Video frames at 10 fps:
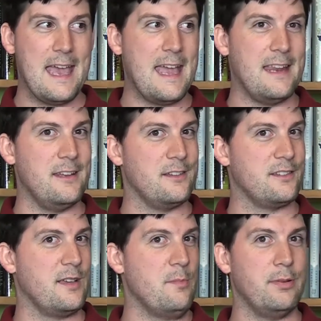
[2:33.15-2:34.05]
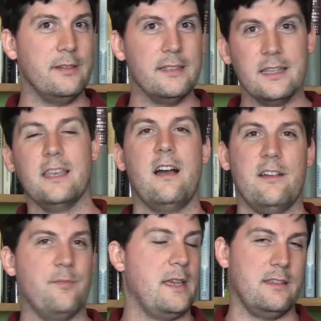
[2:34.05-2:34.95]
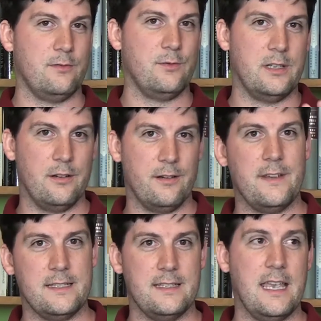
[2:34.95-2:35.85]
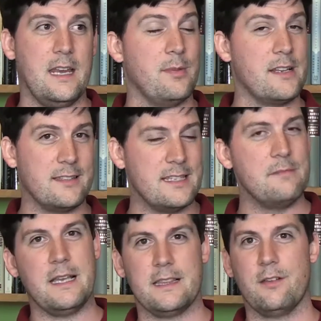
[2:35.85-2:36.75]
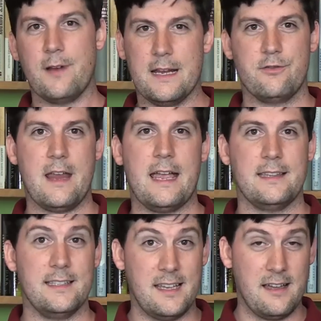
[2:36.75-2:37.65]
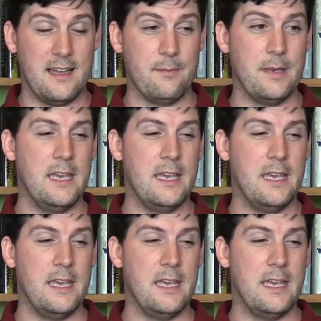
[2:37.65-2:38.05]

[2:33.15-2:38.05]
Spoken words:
and it's completely off base on what you're investigating, but it seemed like the right track at the time.